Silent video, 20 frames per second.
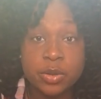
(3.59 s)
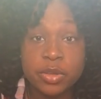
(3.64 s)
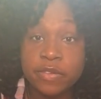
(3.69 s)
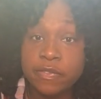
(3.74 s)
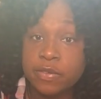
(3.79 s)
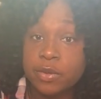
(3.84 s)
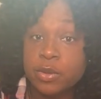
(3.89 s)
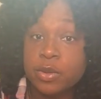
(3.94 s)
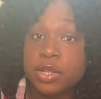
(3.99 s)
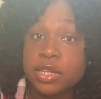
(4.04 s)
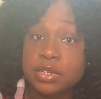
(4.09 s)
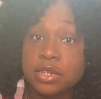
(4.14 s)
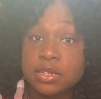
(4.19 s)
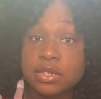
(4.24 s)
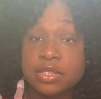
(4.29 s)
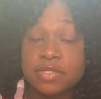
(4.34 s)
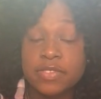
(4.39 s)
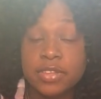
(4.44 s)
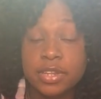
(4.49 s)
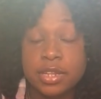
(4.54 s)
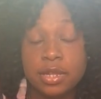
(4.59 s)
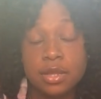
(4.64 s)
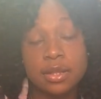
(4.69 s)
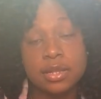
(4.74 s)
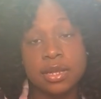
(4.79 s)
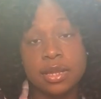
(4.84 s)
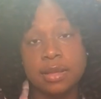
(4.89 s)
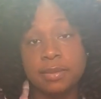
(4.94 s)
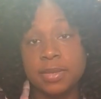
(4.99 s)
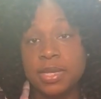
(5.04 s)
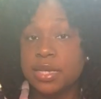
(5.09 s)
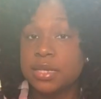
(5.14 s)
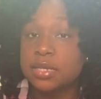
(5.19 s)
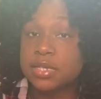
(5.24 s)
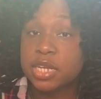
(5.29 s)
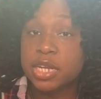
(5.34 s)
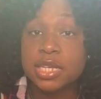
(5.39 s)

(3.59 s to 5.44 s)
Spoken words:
If you clicked on this video, then that means there